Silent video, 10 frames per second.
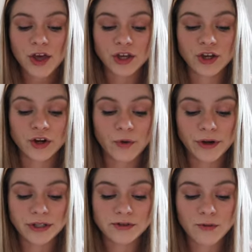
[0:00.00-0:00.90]
you're
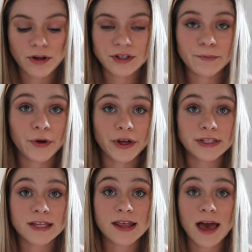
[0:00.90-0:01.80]
going to want to put
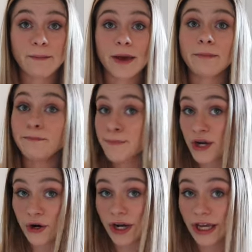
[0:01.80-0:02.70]
them
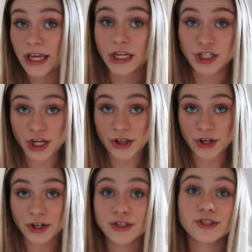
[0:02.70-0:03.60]
mirroring each
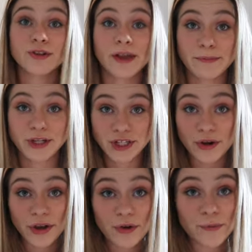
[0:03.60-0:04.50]
other. So let me show you.